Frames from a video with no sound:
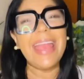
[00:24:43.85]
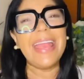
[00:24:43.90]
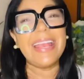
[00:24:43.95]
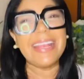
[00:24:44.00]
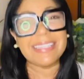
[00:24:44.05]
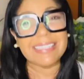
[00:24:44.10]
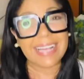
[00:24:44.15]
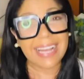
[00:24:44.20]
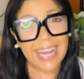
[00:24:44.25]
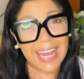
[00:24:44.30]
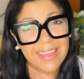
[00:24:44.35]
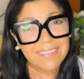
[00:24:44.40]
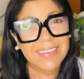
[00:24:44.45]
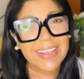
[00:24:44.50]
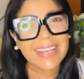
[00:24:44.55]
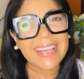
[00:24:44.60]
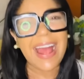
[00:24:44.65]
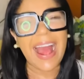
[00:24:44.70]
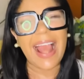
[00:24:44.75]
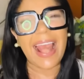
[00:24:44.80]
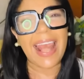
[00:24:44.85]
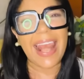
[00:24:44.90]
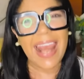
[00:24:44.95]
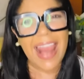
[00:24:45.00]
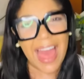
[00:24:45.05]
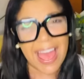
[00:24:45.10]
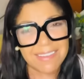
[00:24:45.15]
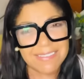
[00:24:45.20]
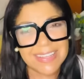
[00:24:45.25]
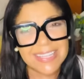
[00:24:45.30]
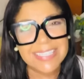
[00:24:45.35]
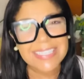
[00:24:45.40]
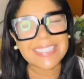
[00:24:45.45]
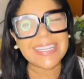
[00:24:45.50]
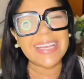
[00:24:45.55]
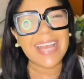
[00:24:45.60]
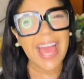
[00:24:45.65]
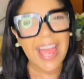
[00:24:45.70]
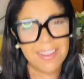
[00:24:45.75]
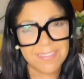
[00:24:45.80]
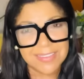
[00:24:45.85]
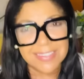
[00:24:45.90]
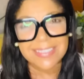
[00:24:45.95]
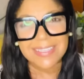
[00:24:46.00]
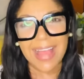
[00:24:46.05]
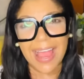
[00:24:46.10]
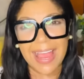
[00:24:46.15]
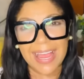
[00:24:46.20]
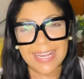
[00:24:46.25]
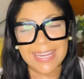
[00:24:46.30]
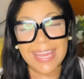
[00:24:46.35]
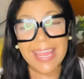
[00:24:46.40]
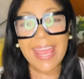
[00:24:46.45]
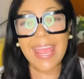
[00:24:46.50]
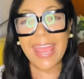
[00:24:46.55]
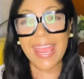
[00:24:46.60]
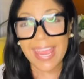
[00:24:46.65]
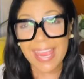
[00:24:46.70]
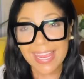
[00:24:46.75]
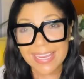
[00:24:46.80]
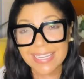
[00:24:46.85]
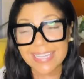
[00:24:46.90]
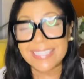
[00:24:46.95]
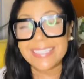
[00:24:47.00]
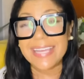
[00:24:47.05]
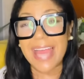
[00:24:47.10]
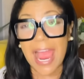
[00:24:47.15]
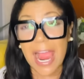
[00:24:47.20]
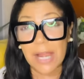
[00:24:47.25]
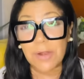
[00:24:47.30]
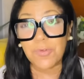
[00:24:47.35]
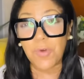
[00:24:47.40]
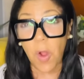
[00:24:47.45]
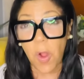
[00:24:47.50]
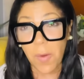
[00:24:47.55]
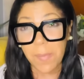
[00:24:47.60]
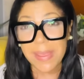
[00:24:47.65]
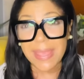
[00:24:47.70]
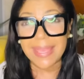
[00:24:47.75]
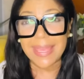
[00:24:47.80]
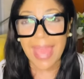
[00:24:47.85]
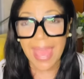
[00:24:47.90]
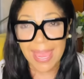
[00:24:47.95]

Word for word: is living a lavish lifestyle in Nairobi,